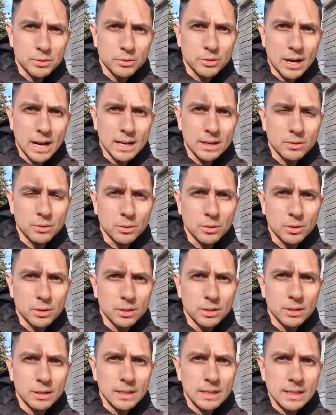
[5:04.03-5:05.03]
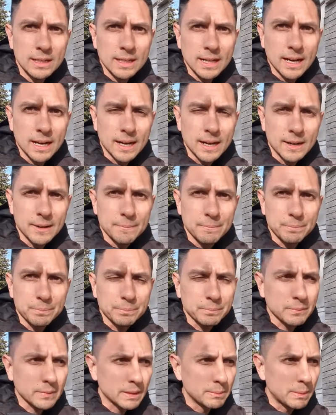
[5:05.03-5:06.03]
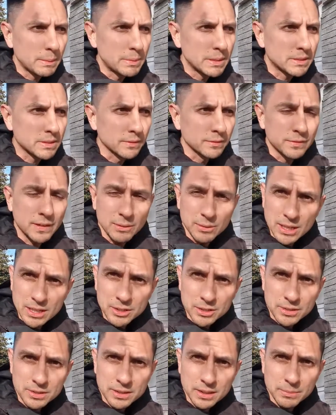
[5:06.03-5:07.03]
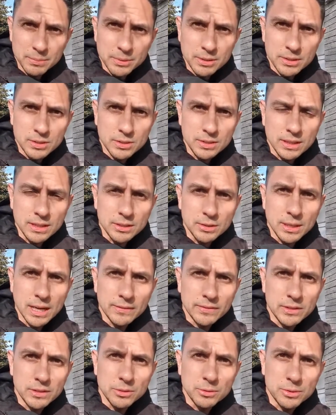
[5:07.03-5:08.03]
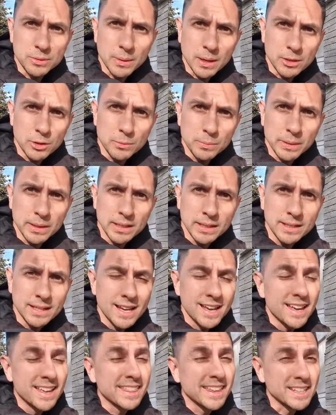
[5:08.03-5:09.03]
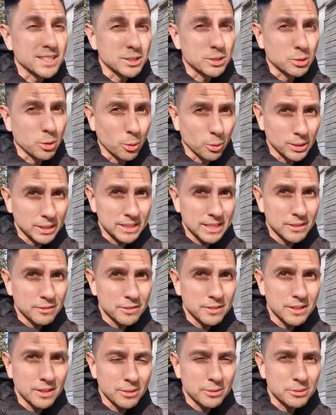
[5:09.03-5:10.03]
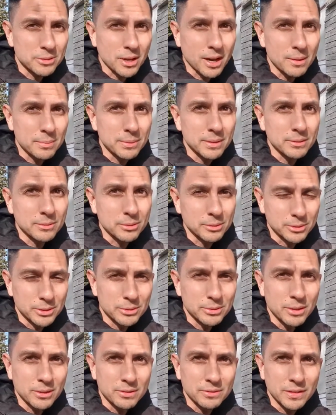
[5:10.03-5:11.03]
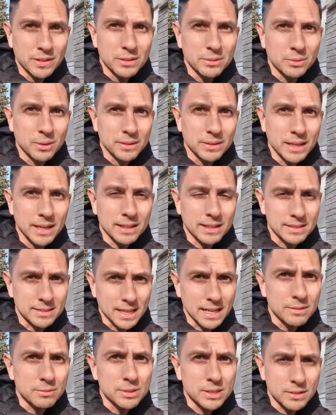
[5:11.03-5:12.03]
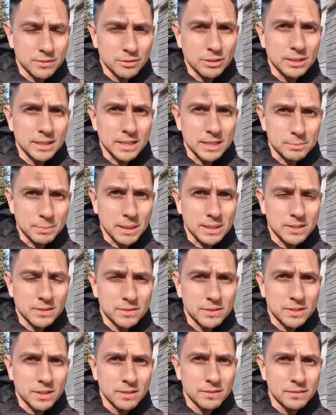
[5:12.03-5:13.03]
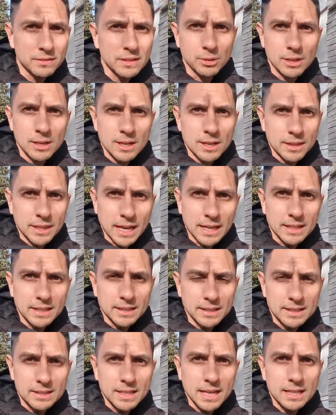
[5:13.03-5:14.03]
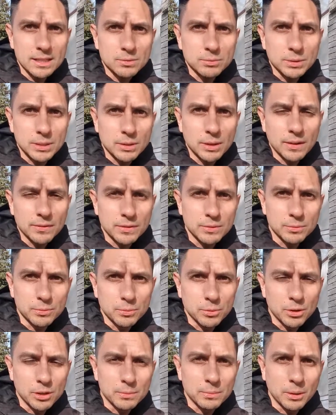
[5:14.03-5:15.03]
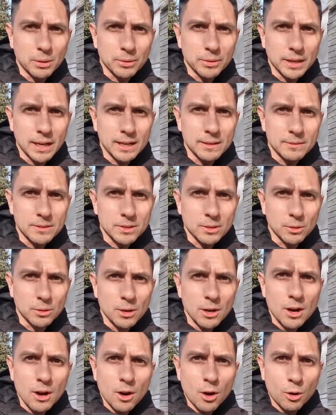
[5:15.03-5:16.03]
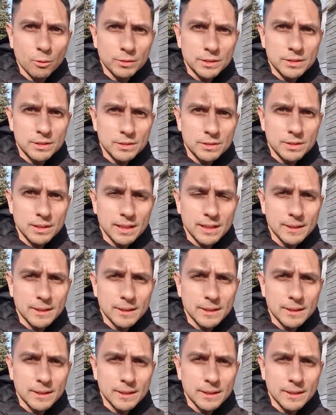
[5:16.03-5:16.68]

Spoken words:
crack, or maybe some foundation slippage that you have to do some underpinning, that's a totally different other topic. We'll do another video on that, because that was the really expensive stuff. That, in this case, we don't have to worry about that. So hopefully